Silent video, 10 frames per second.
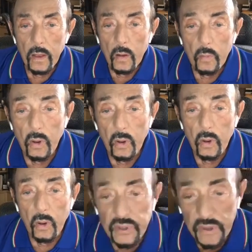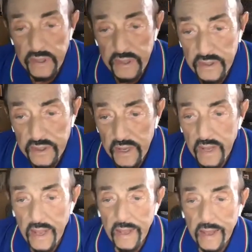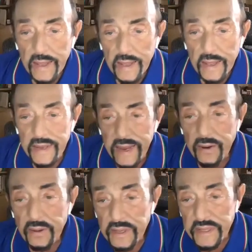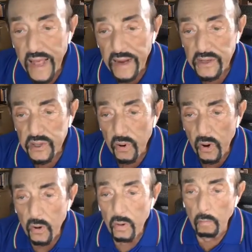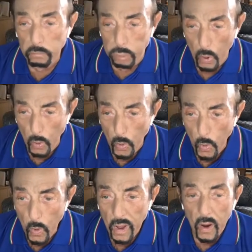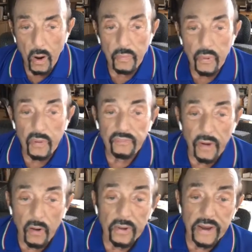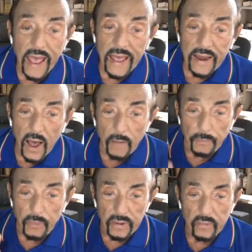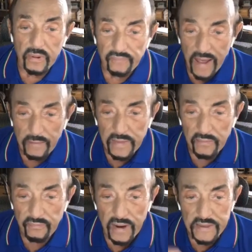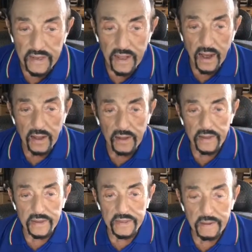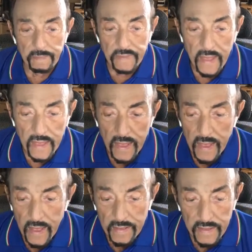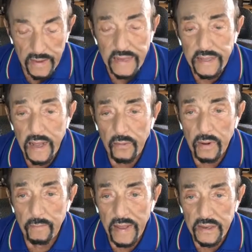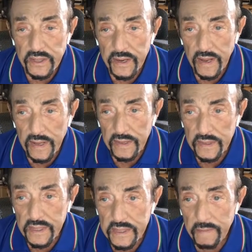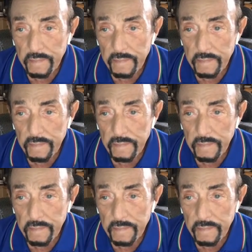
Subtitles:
We all have choices. Continue the status quo, boo, or move forward and upward with family, friends, and colleagues. The last thing I want to mention is,